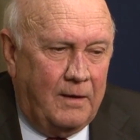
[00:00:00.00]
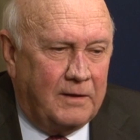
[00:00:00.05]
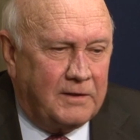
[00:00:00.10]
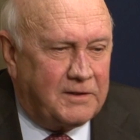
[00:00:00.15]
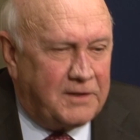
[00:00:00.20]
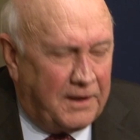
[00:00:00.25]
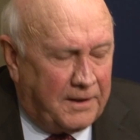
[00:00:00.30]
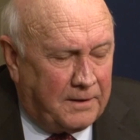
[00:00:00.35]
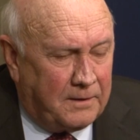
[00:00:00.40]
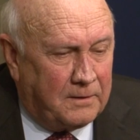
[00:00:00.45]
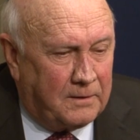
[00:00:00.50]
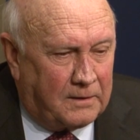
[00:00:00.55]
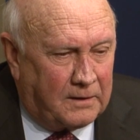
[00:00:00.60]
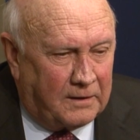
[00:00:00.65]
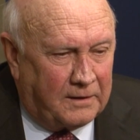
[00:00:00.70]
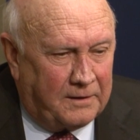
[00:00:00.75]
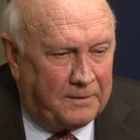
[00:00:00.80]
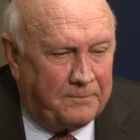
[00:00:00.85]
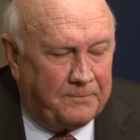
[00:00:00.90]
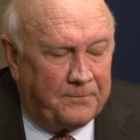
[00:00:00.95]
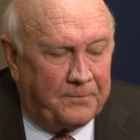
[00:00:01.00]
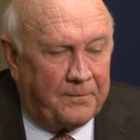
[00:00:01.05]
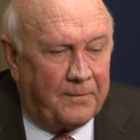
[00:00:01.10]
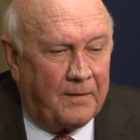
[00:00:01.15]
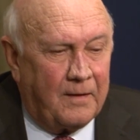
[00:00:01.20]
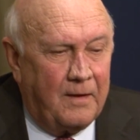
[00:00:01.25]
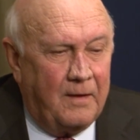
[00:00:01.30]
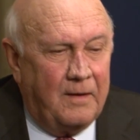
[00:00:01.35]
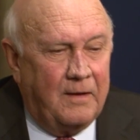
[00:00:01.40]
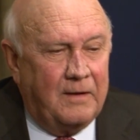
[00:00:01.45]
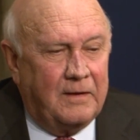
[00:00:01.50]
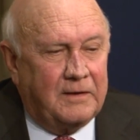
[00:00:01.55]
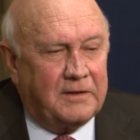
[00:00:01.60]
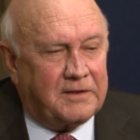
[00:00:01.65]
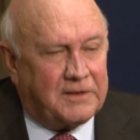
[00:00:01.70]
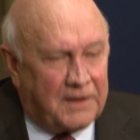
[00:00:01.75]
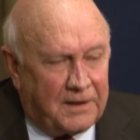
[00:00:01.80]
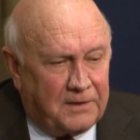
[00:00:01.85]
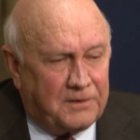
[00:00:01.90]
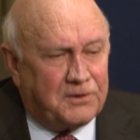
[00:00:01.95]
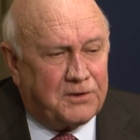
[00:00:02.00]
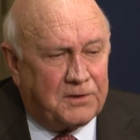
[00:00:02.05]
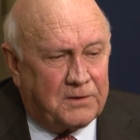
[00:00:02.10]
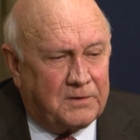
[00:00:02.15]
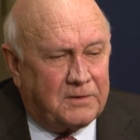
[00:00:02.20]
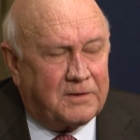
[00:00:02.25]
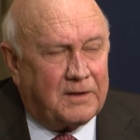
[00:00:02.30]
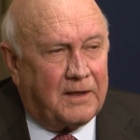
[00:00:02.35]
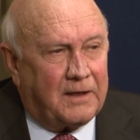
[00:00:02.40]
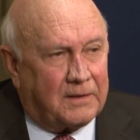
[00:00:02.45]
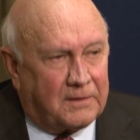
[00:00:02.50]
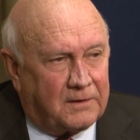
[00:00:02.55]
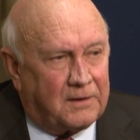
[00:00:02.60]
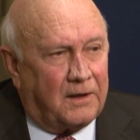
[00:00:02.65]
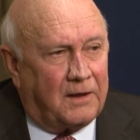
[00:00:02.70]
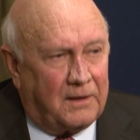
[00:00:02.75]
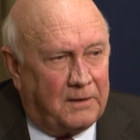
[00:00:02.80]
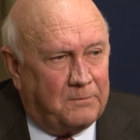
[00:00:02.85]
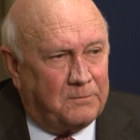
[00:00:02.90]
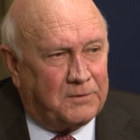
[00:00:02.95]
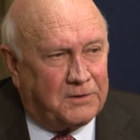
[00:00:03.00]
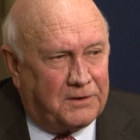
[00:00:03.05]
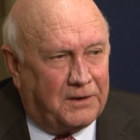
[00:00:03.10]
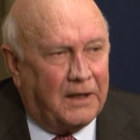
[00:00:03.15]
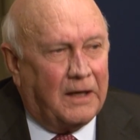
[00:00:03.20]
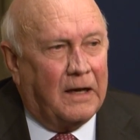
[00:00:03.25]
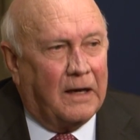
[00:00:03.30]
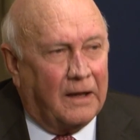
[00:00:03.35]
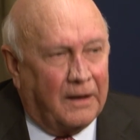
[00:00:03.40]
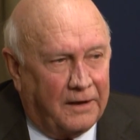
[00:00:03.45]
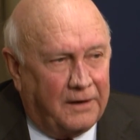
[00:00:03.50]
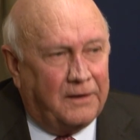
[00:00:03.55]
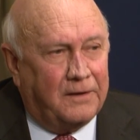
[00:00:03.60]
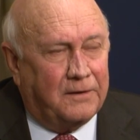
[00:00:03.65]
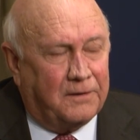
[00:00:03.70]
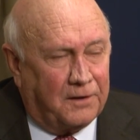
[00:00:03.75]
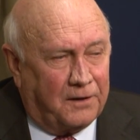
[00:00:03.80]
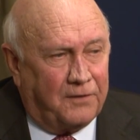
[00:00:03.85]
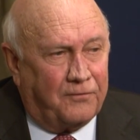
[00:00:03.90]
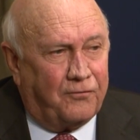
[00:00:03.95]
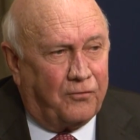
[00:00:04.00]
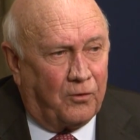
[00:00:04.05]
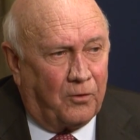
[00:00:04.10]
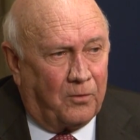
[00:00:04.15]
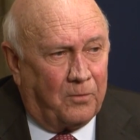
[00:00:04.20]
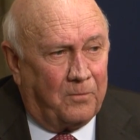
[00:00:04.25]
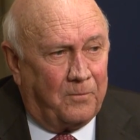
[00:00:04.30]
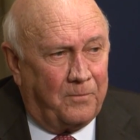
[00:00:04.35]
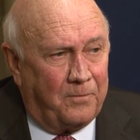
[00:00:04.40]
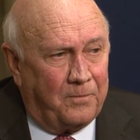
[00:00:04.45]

Secondly, sanctions at times delayed reform.